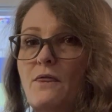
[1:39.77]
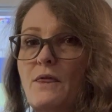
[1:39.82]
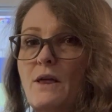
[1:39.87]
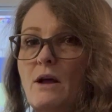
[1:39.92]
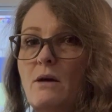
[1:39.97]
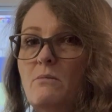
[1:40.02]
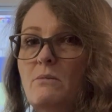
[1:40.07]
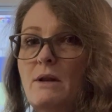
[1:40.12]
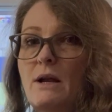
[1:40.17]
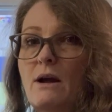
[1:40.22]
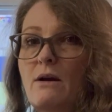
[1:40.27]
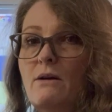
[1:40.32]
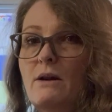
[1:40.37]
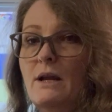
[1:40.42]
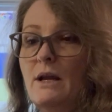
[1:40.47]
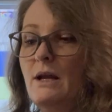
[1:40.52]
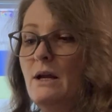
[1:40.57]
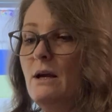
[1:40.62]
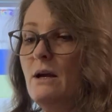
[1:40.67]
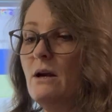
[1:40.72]
thumb
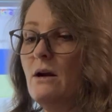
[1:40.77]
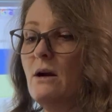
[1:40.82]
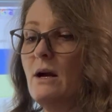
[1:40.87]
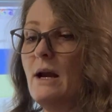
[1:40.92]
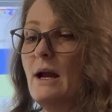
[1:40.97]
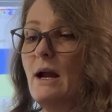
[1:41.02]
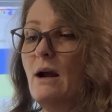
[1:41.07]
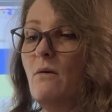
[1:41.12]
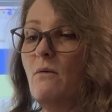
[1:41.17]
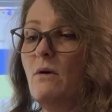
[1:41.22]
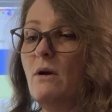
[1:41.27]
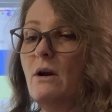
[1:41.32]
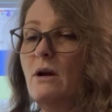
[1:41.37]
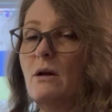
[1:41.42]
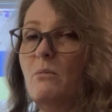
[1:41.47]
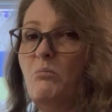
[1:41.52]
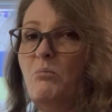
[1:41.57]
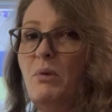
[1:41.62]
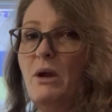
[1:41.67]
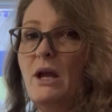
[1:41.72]
down here and we're
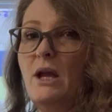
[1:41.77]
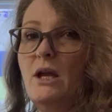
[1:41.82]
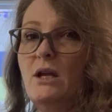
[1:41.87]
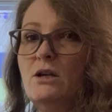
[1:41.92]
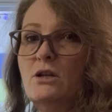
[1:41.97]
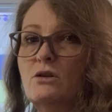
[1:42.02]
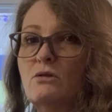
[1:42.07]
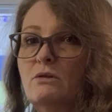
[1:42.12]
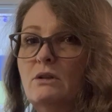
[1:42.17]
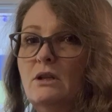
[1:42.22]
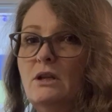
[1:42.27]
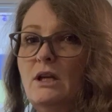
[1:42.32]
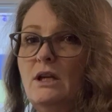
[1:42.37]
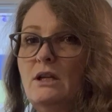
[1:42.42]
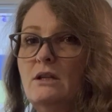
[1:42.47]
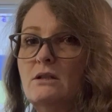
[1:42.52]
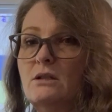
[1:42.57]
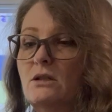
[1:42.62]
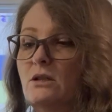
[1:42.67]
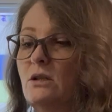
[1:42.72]
gonna pinch with
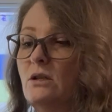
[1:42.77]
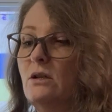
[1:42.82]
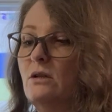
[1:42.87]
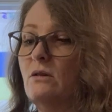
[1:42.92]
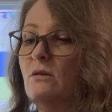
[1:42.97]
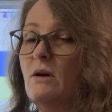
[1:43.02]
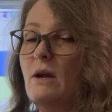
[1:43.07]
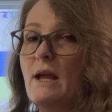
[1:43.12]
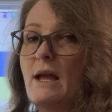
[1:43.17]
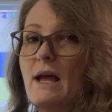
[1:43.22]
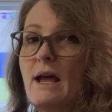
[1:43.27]
these two